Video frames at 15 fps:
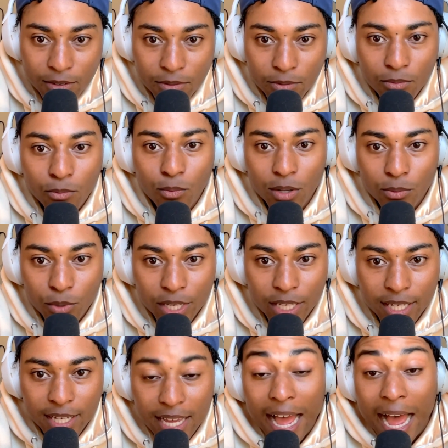1
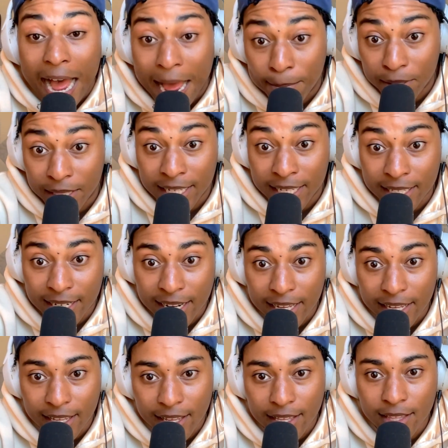week I plan the
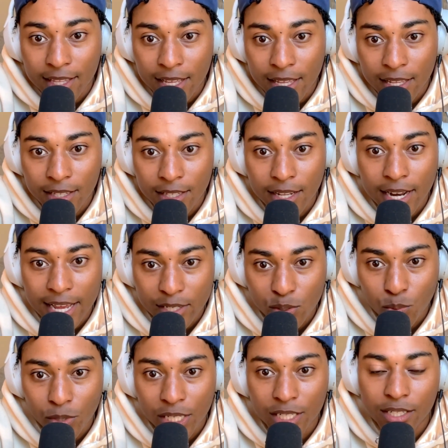date. And then the next
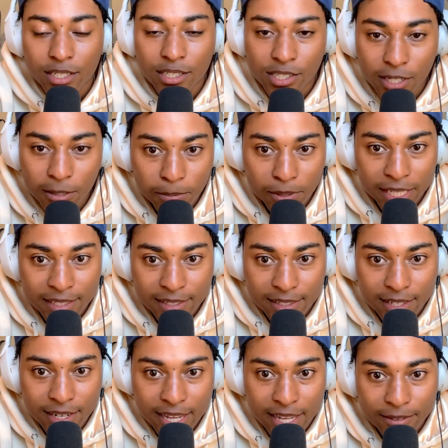week she plans
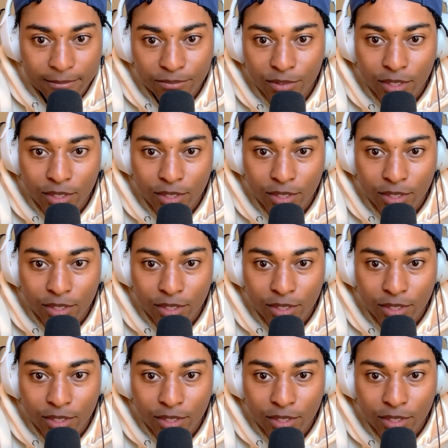the date.